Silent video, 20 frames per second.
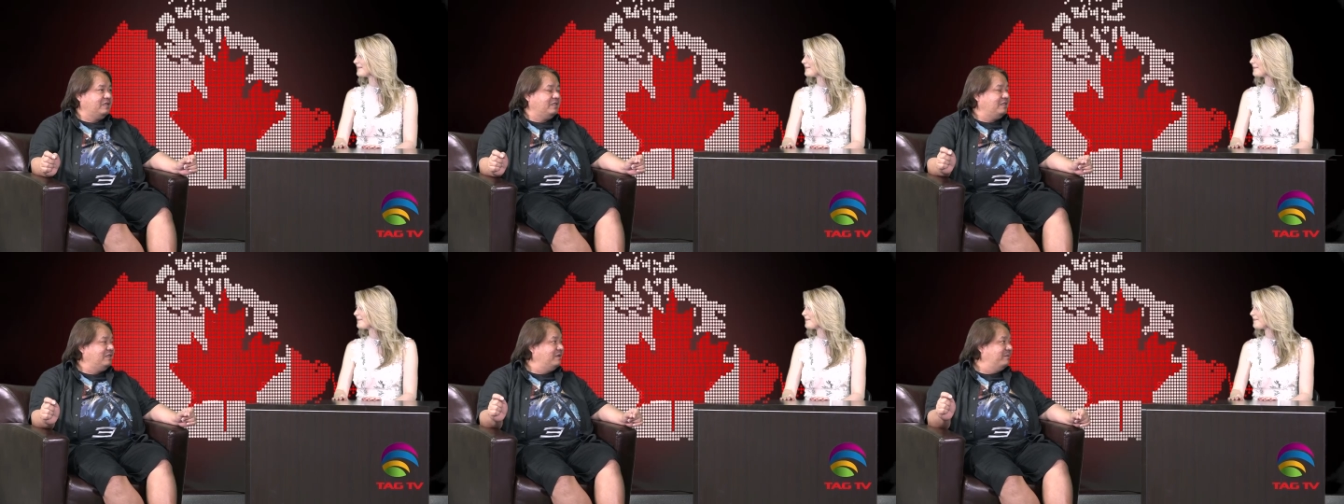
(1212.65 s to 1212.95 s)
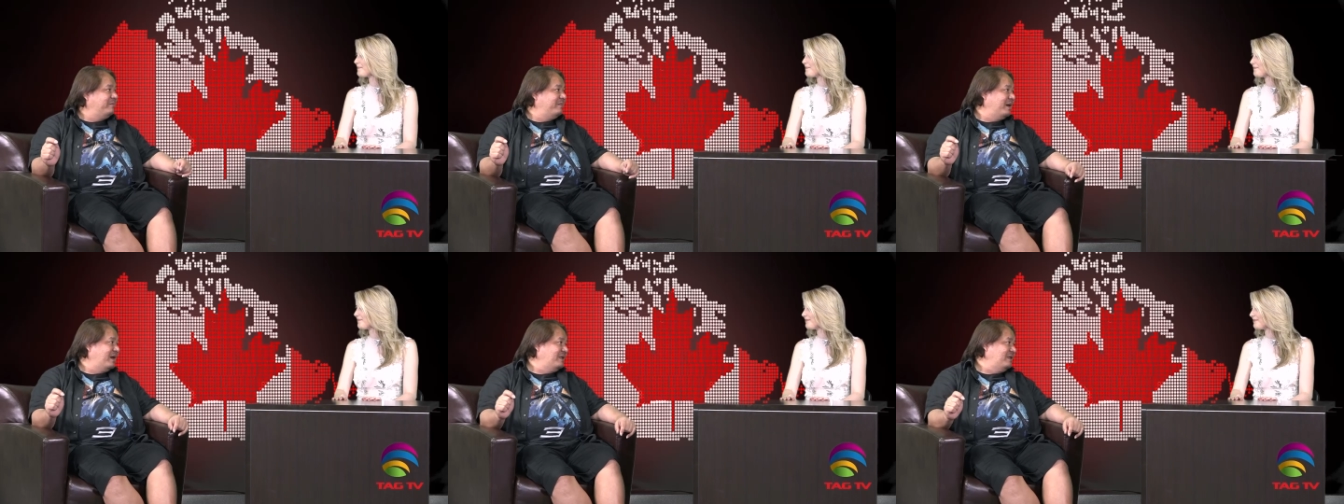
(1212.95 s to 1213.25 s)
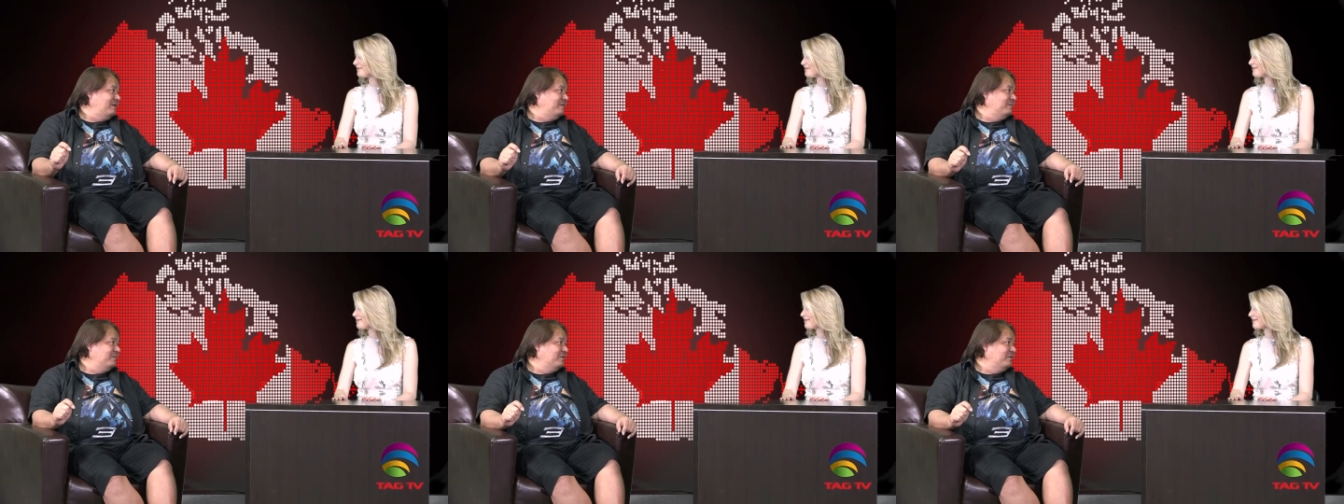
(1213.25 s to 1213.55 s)
the
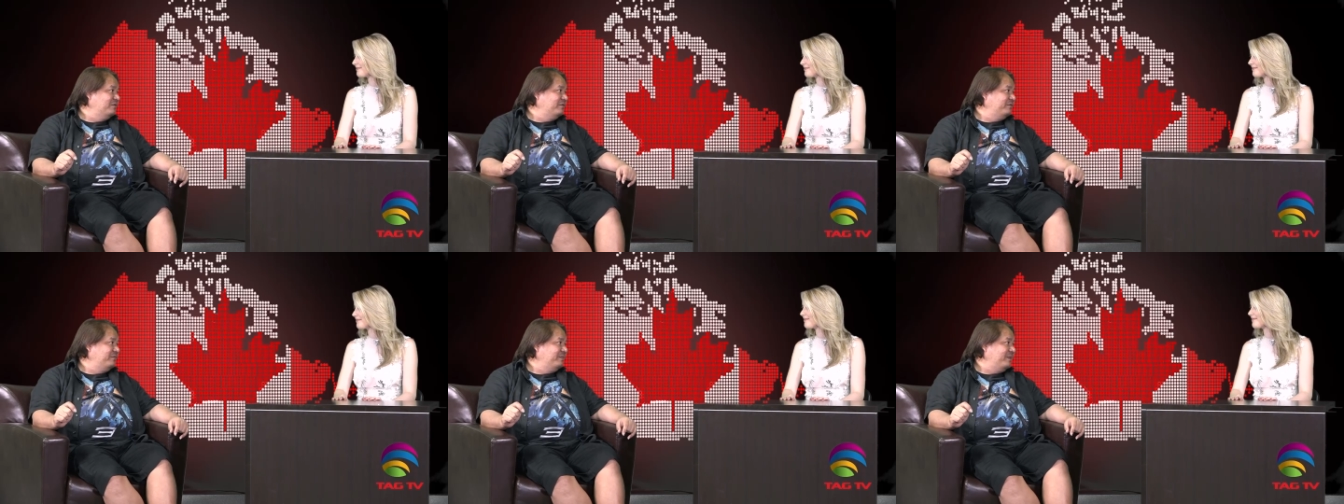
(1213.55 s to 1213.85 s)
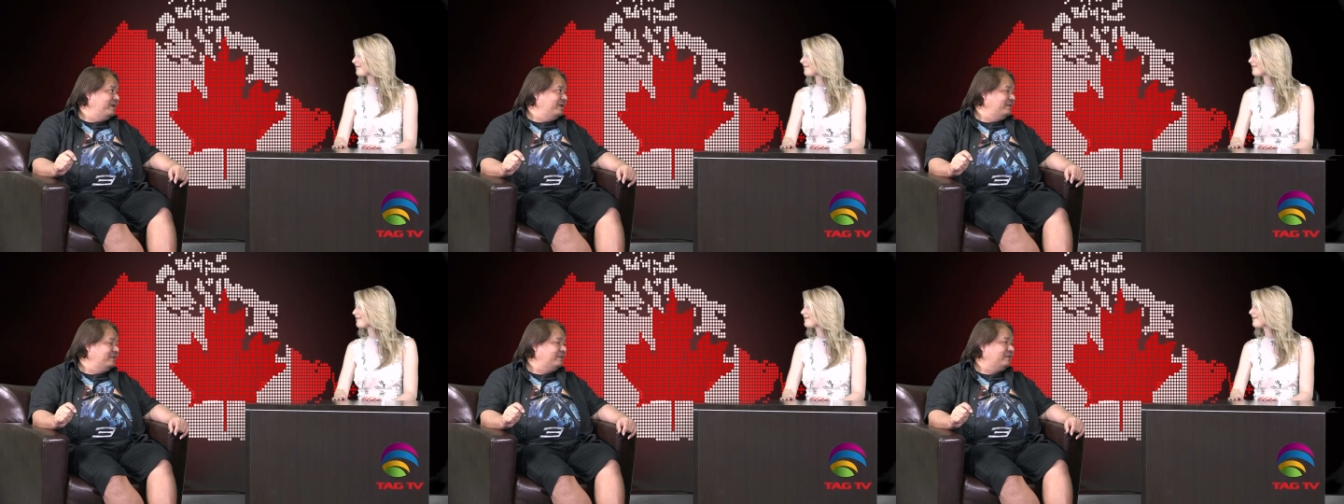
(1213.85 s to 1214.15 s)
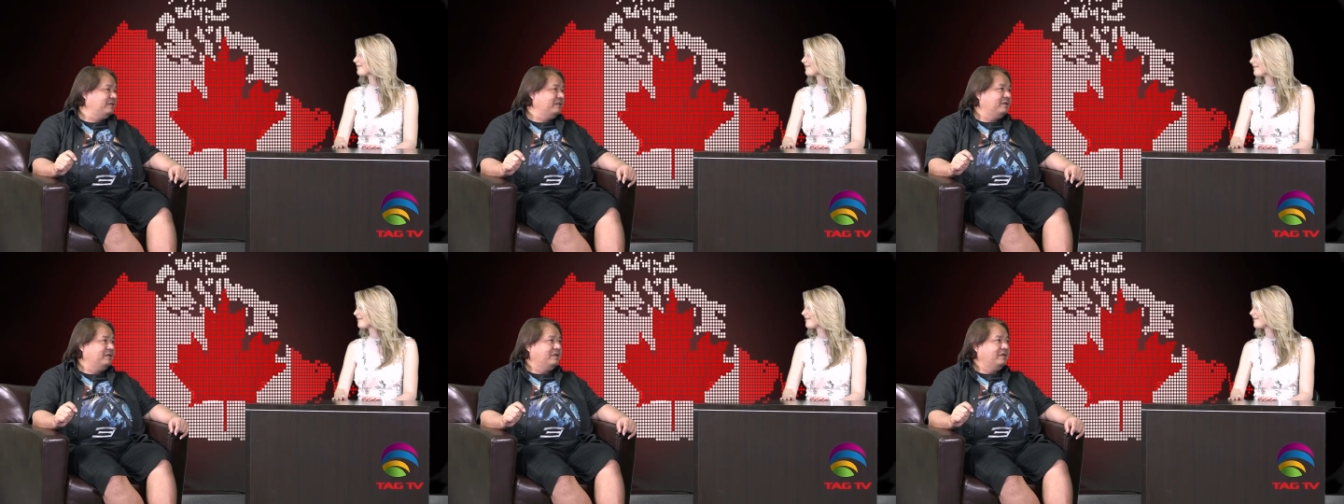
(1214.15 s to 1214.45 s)
body movement.
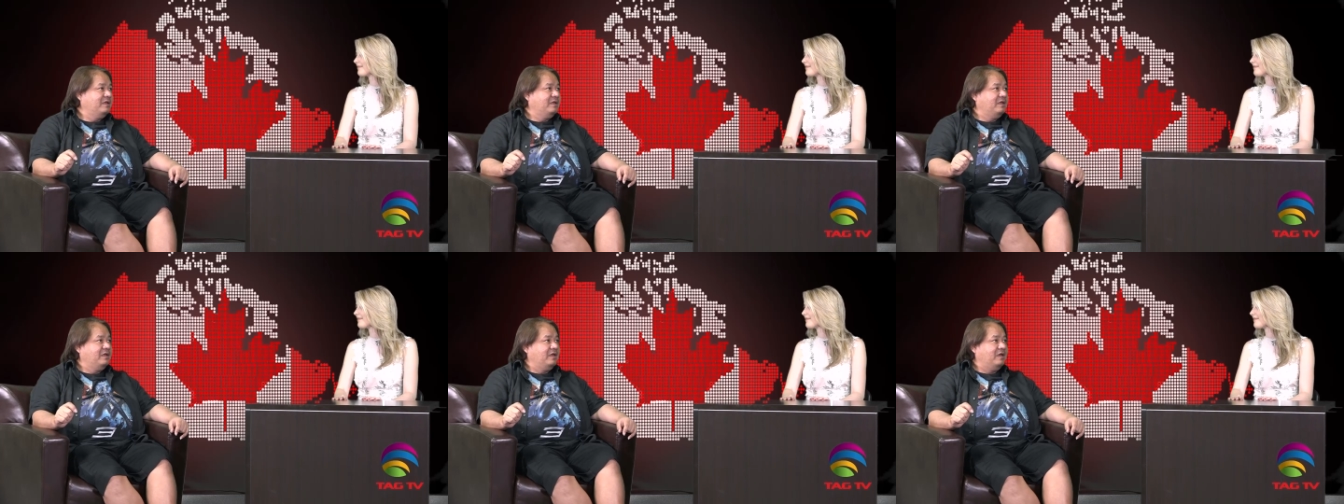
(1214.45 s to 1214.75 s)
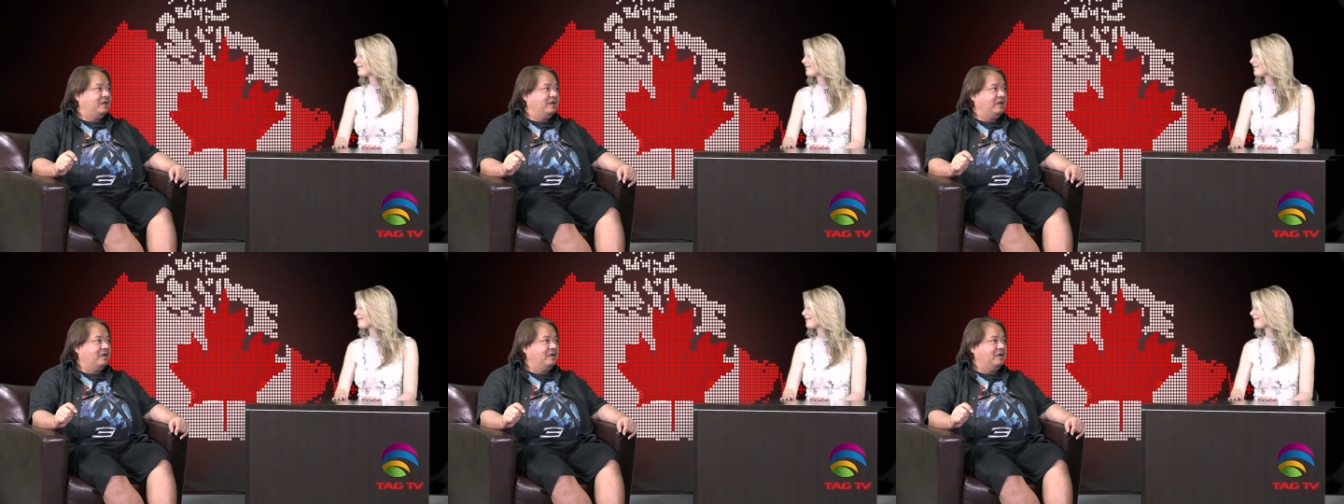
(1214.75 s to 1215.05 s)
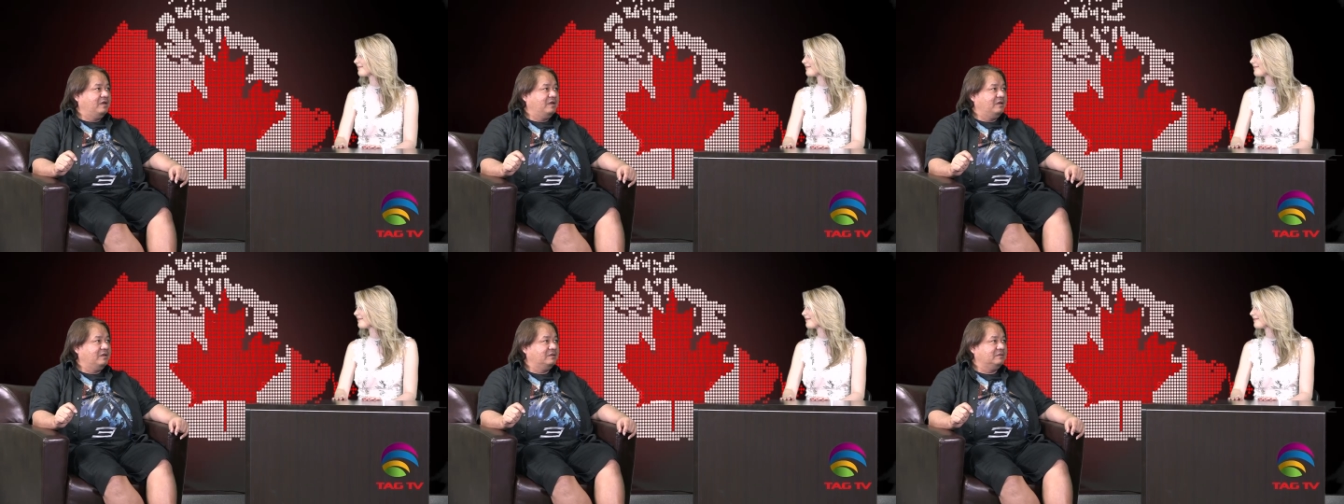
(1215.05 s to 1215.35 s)

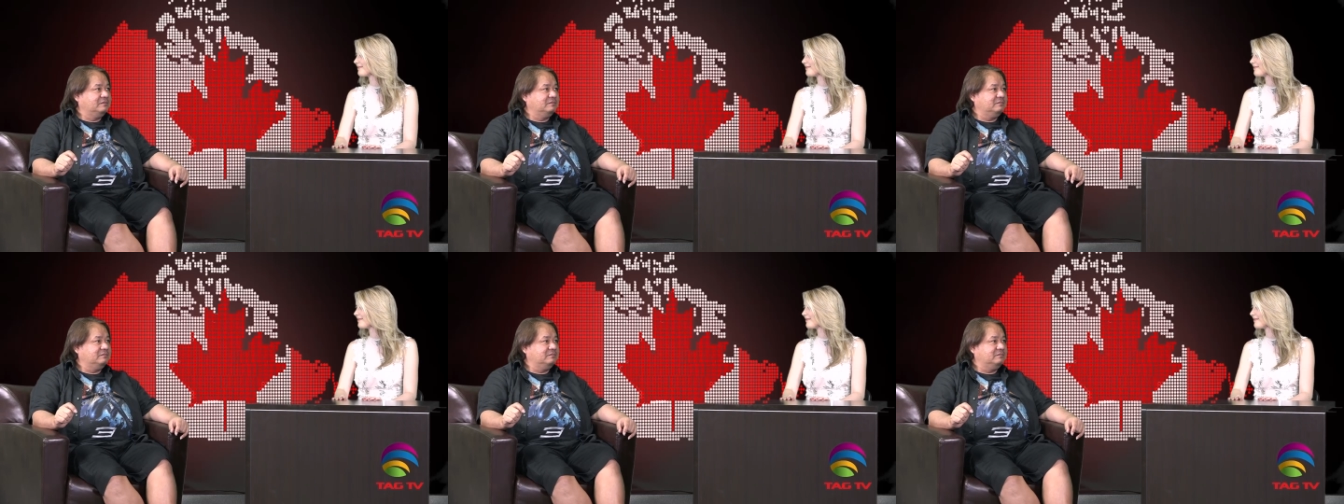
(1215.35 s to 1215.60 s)
Uh,